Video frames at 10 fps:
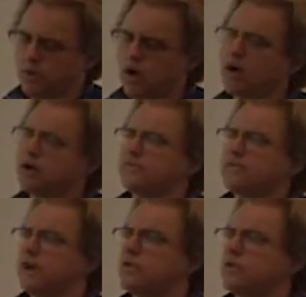part of
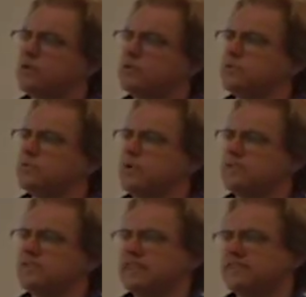that work was about
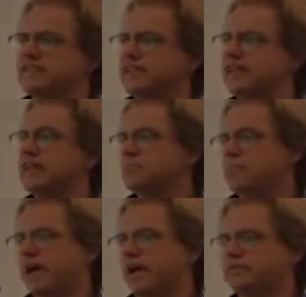assessing
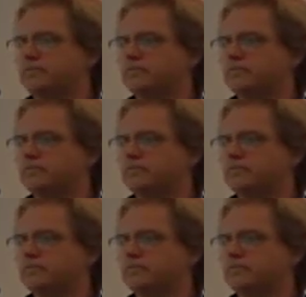impact.